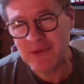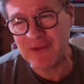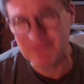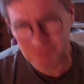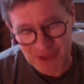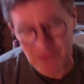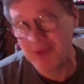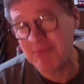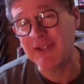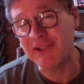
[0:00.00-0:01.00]
We've put out
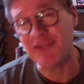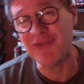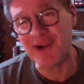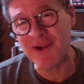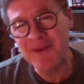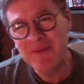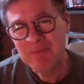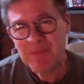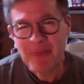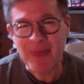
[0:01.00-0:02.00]
one book so far.
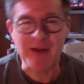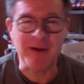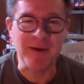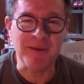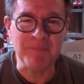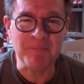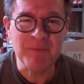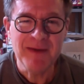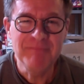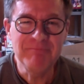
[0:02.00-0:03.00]
Um,
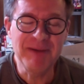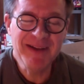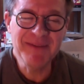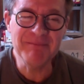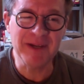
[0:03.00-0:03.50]
but,